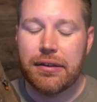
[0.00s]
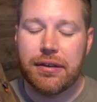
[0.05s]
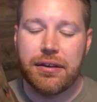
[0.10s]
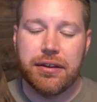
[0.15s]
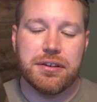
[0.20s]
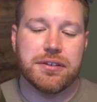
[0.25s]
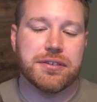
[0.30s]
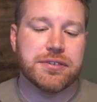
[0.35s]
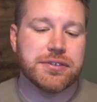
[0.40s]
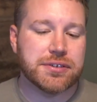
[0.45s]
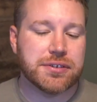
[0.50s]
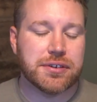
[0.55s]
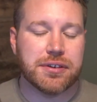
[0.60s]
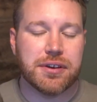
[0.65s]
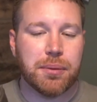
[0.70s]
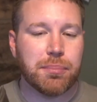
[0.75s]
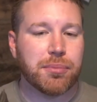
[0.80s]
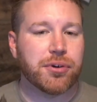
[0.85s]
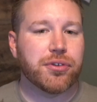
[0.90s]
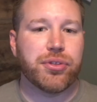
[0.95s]
It is
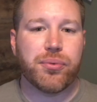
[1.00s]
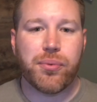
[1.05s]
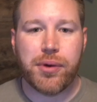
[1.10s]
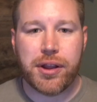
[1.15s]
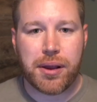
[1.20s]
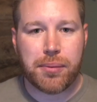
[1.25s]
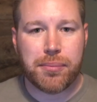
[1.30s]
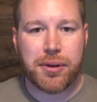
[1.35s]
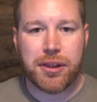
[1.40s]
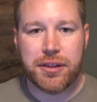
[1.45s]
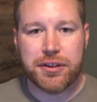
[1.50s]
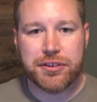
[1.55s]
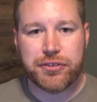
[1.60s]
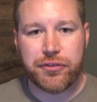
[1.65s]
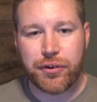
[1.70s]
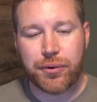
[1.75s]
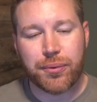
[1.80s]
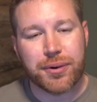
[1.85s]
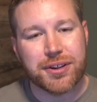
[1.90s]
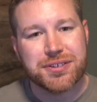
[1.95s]
number 3 on my list
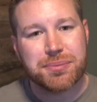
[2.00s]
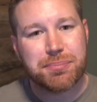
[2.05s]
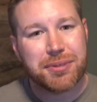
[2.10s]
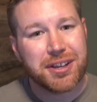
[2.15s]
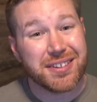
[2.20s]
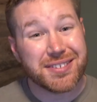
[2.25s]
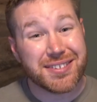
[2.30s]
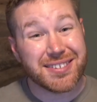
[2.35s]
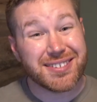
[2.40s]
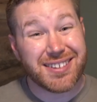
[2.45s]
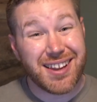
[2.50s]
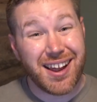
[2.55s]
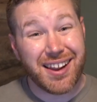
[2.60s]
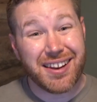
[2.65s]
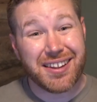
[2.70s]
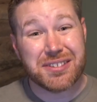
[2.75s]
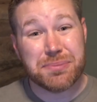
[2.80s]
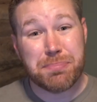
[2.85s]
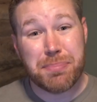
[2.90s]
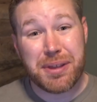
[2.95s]
for a reason, because it's not
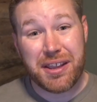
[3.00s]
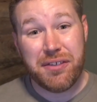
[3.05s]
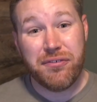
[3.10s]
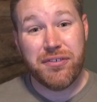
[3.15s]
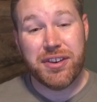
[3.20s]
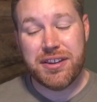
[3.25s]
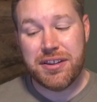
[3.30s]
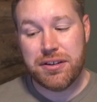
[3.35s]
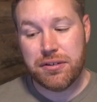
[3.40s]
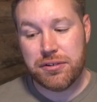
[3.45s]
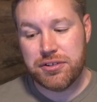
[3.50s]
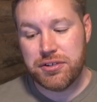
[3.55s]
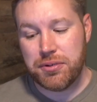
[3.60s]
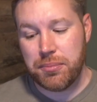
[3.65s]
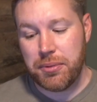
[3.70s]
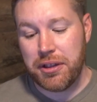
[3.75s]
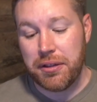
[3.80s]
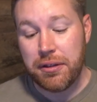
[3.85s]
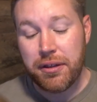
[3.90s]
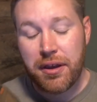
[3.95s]
as big of a deal to
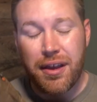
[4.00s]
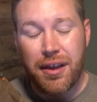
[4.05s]
me.